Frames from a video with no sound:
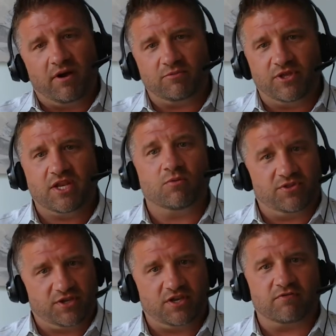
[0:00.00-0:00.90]
if I'm leading
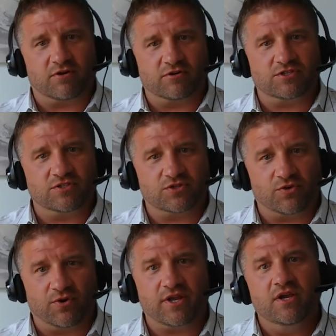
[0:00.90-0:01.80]
with a conversion
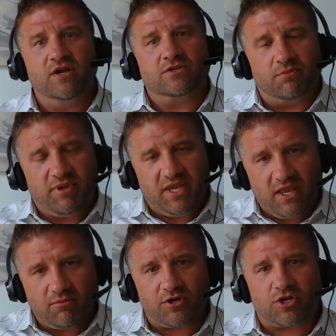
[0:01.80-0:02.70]
story. So, being
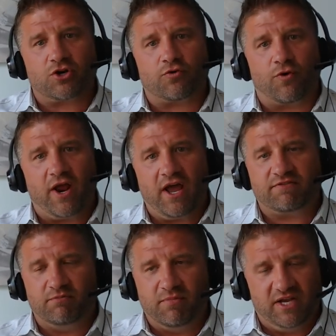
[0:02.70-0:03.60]
able to
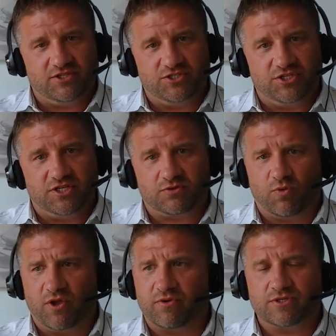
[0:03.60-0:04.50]
craft messages,
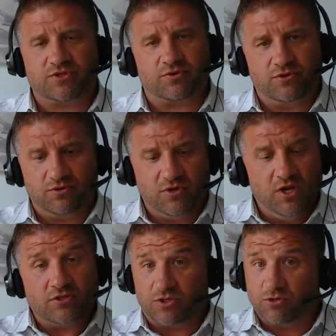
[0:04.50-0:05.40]
whether it's through
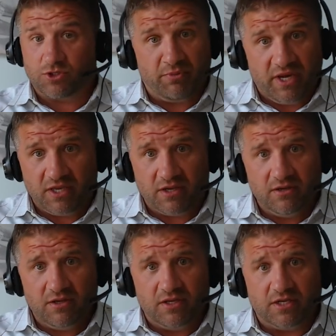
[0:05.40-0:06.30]
social
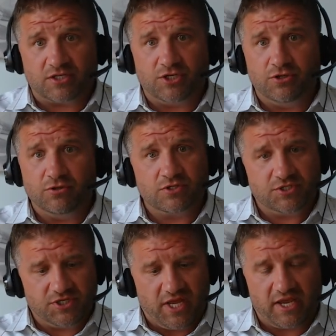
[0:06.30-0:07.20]
media, is
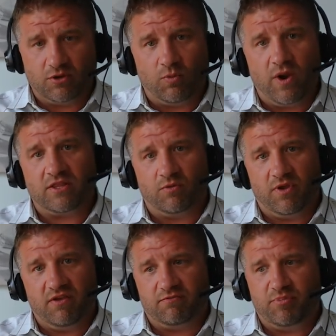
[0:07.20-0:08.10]
huge, Zach. The way that
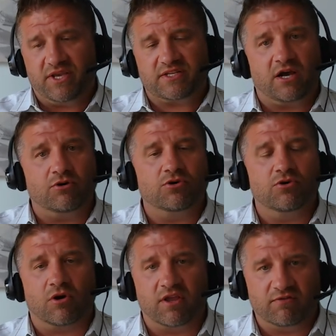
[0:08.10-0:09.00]
we've picked out
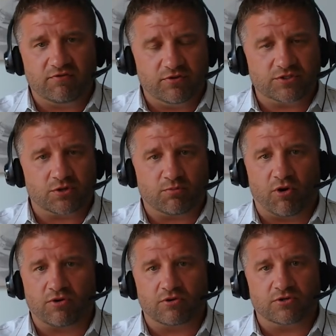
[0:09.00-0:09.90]
who our influencer
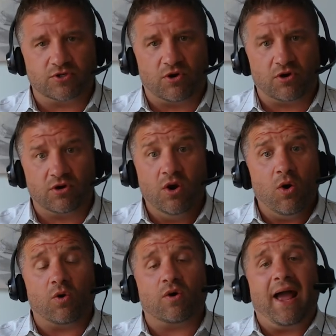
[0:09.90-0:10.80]
partners are
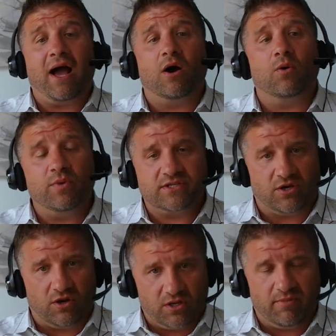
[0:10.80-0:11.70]
or how we
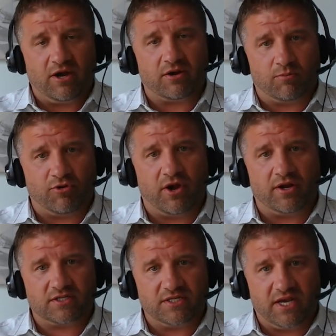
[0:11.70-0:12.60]
talk about our
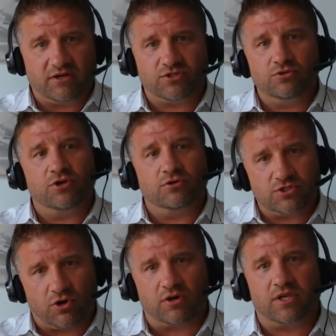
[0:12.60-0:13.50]
products now to those
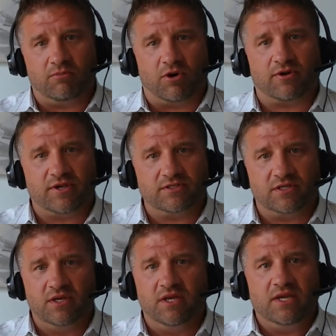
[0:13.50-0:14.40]
target markets
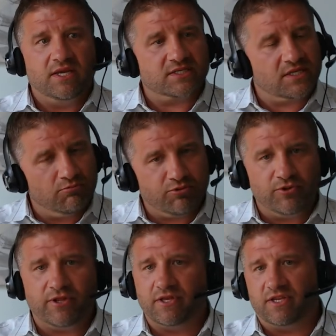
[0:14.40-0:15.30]
is
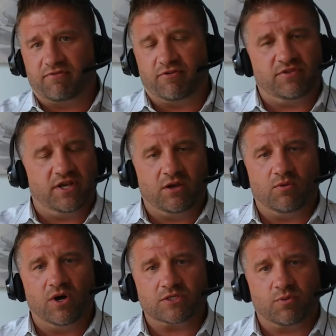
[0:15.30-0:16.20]
completely different than it
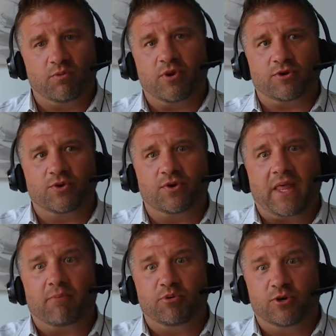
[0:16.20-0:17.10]
was when we were doing
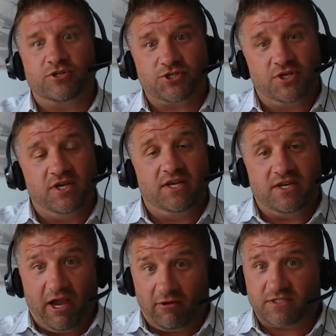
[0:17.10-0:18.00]
that push.
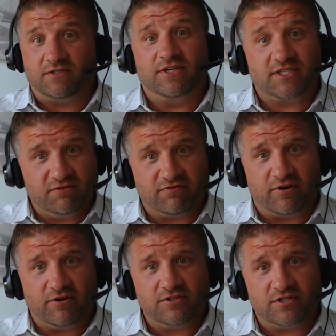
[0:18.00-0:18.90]
Now it's listen
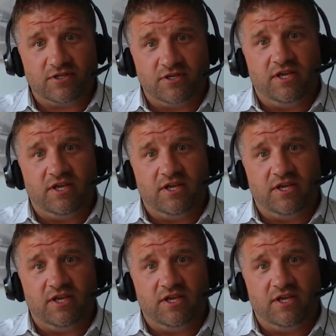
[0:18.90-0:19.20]
first